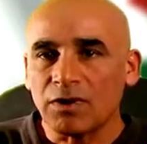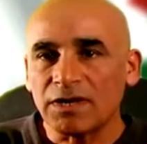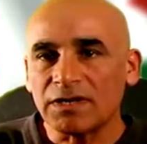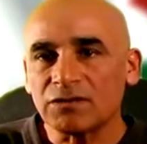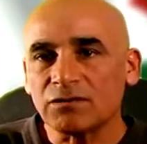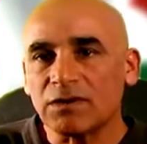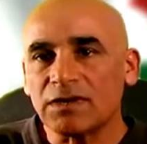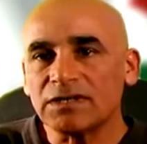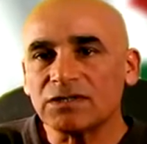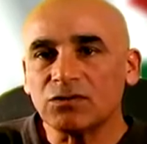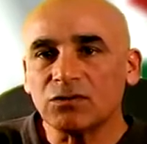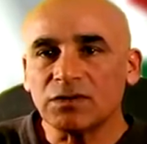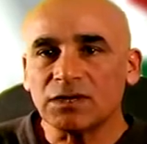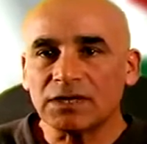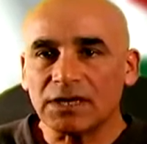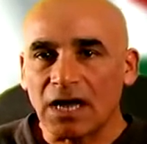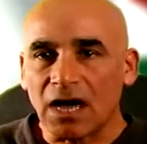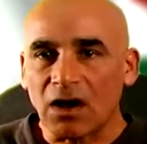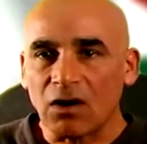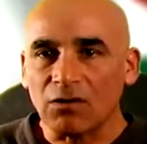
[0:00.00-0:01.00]
What Israel is
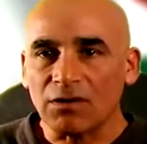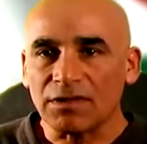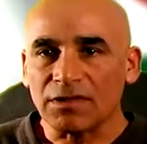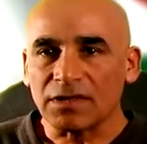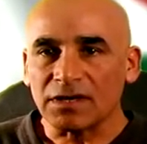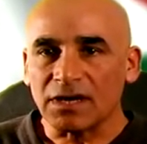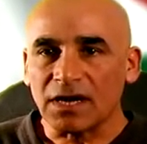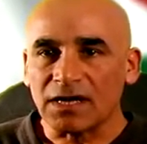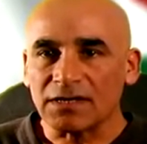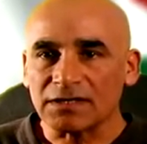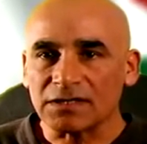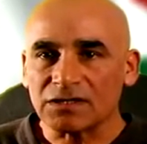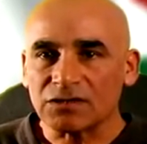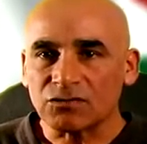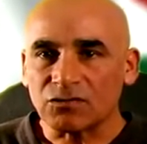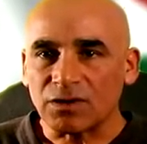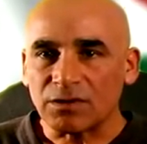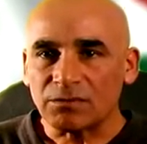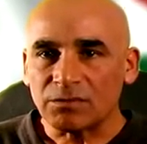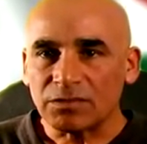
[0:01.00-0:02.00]
doing now in the Gaza
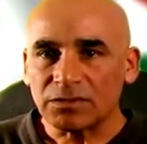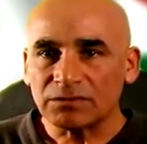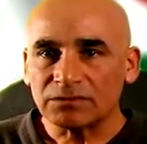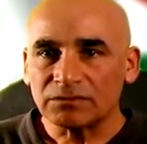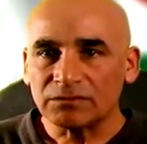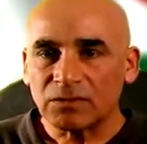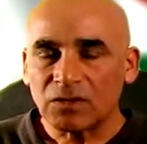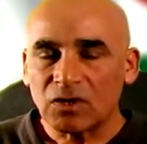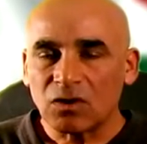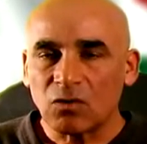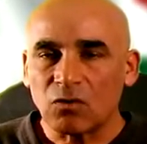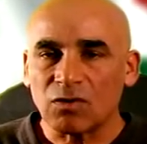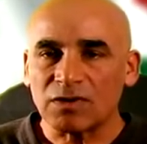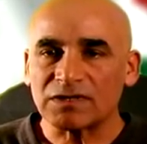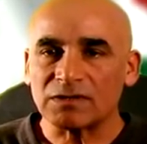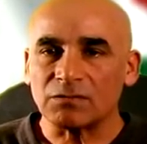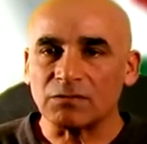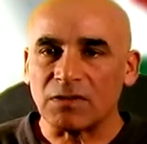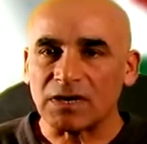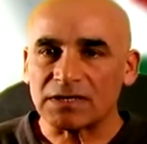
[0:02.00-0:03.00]
Strip
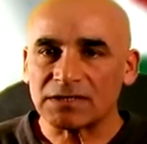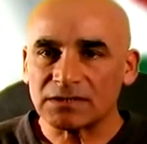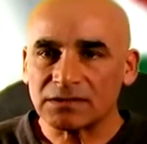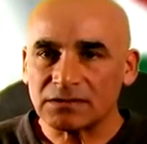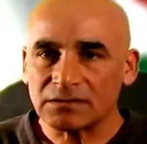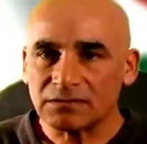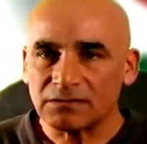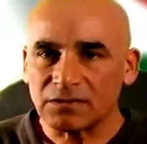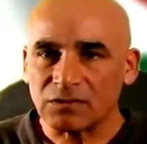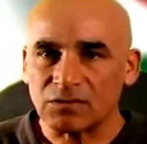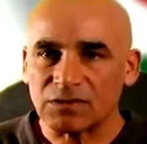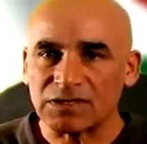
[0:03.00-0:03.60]
was a must.